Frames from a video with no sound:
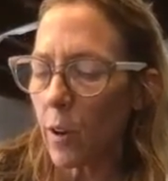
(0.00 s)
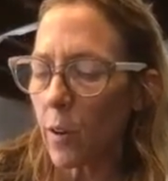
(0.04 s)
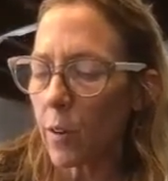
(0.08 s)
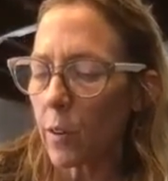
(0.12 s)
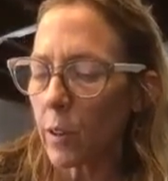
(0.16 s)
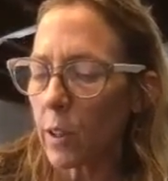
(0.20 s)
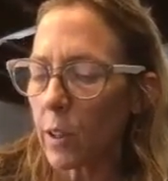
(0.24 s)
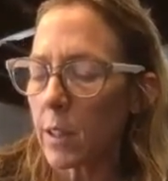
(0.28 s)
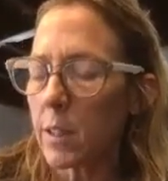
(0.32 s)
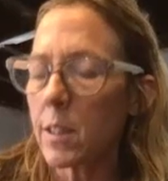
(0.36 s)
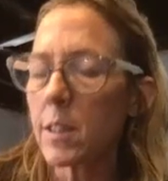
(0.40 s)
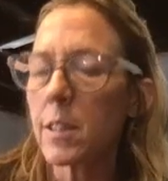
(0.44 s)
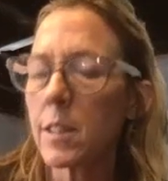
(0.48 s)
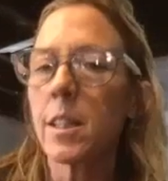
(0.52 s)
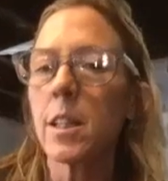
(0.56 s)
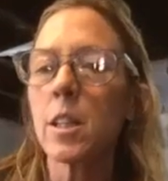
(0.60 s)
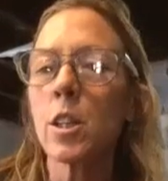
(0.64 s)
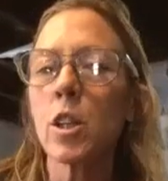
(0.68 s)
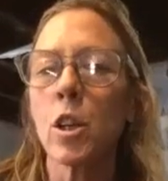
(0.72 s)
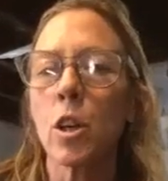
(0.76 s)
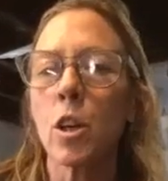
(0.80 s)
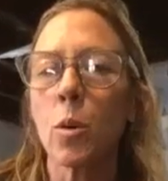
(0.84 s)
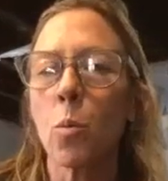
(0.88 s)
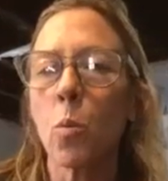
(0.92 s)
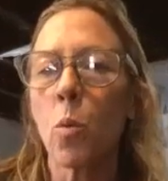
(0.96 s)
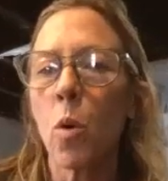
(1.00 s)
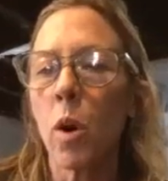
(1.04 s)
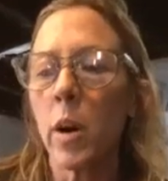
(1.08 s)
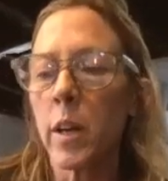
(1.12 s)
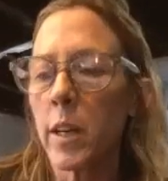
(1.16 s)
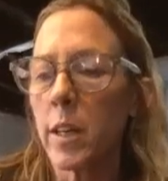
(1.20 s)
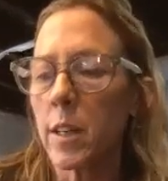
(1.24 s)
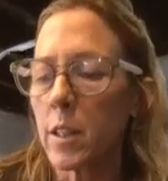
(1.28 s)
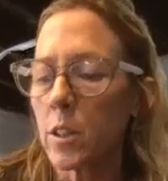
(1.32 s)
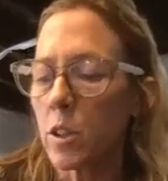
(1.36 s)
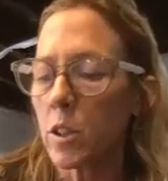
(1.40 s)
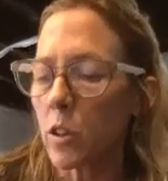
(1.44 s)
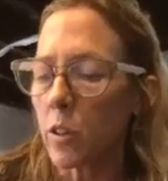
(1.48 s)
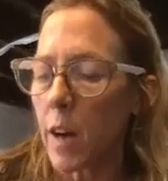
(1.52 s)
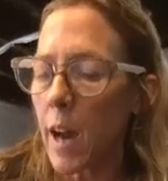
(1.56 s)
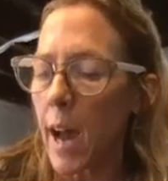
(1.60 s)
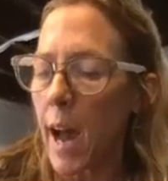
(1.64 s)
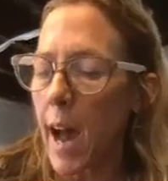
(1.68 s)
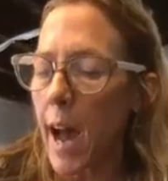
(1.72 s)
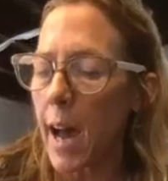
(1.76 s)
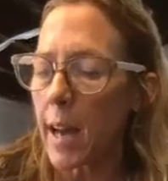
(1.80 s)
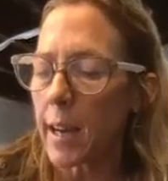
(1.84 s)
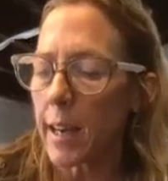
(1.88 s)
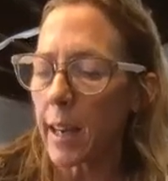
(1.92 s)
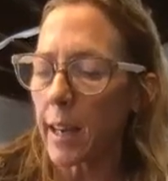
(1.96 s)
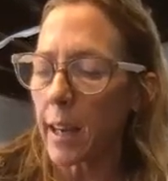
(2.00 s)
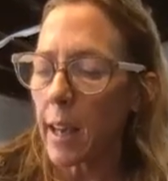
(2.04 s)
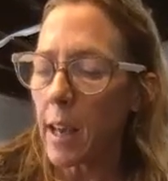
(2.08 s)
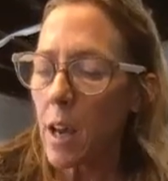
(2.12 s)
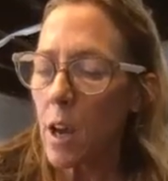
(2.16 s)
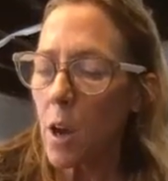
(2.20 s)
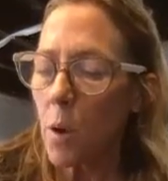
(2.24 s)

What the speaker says: consider what it is you're adding.